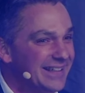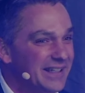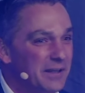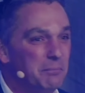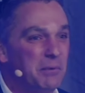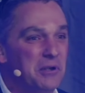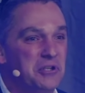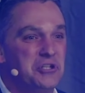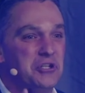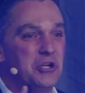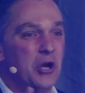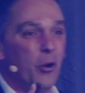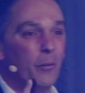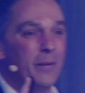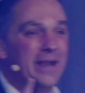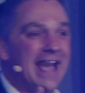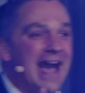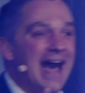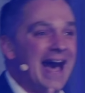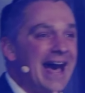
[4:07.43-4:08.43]
But do you know what
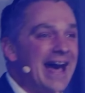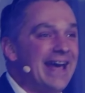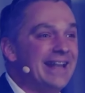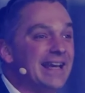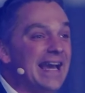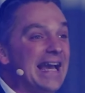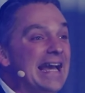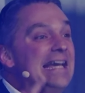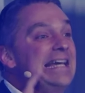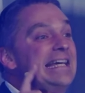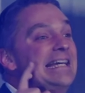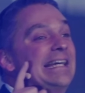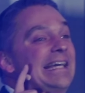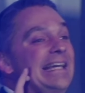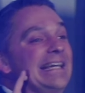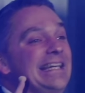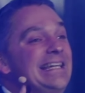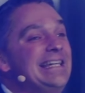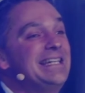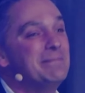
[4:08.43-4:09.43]
we had?
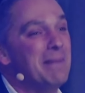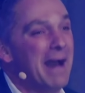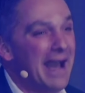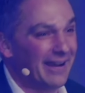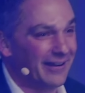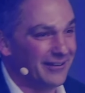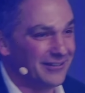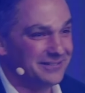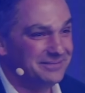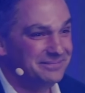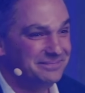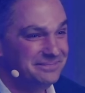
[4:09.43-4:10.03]
Email.